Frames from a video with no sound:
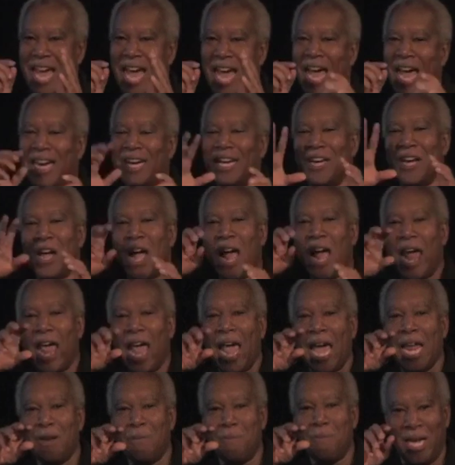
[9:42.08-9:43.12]
that
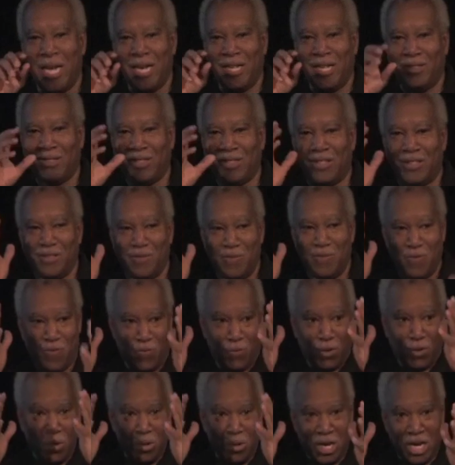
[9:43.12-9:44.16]
animates
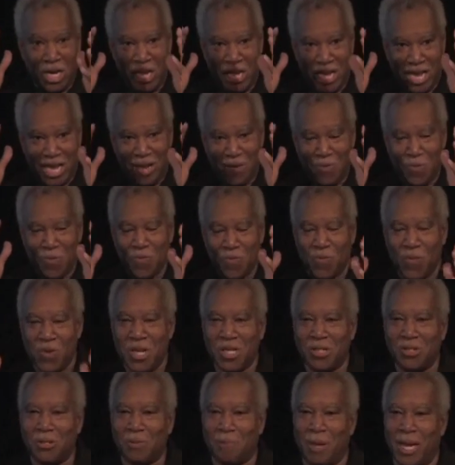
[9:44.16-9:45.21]
floating in
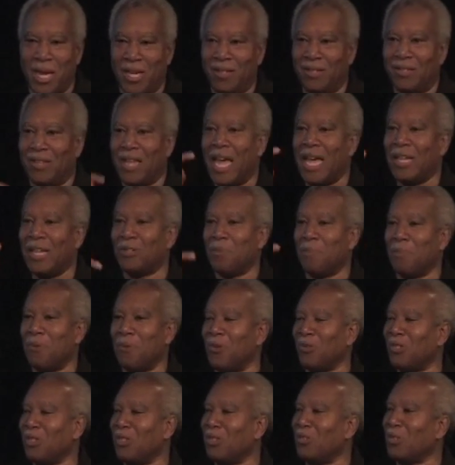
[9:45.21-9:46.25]
free space as a
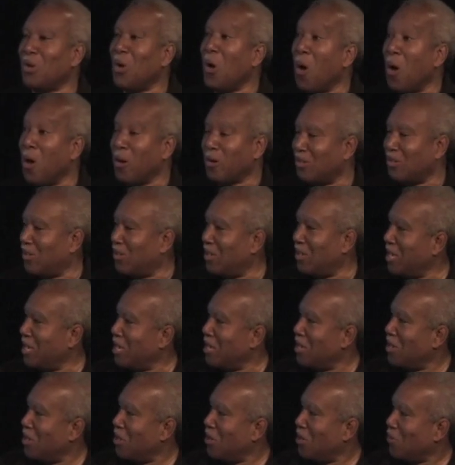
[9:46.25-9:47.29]
person talks.
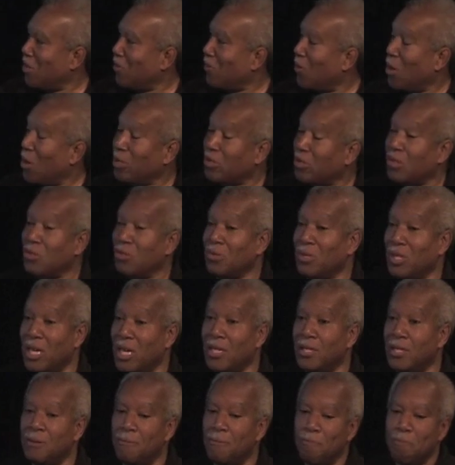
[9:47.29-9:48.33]
We've also
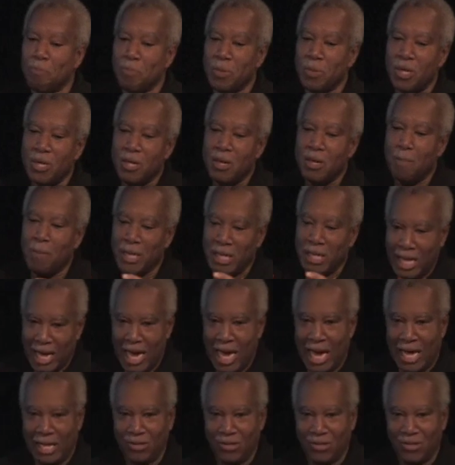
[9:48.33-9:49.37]
done
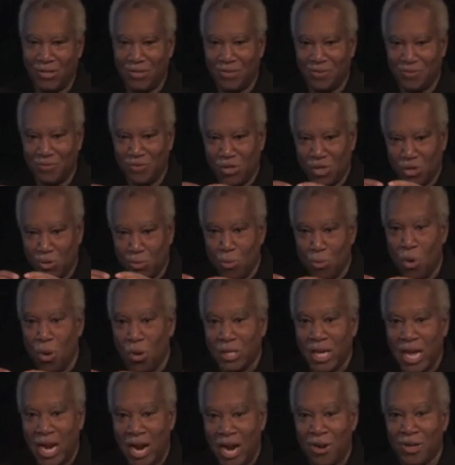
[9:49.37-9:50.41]
maquettes,
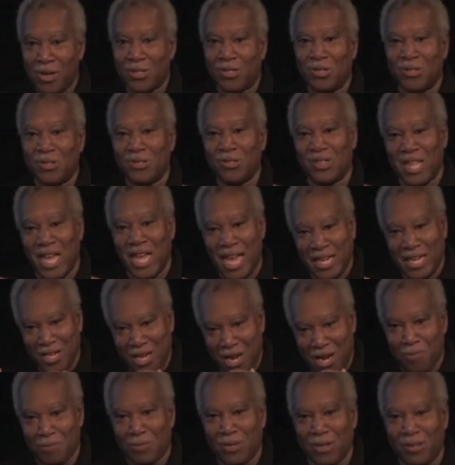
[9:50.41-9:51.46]
small characters
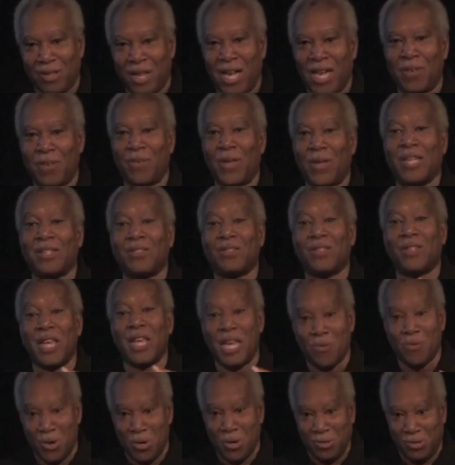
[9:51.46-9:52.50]
that come to life as
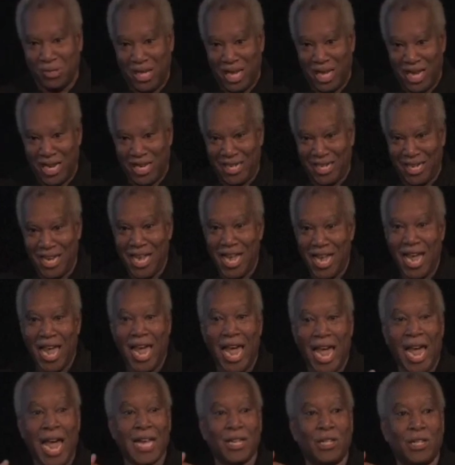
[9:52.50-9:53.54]
they rotate,
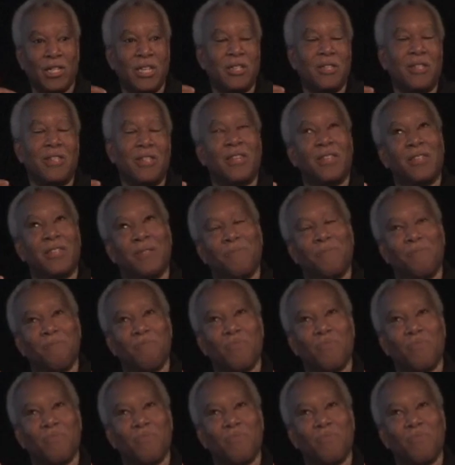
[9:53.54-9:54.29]
and the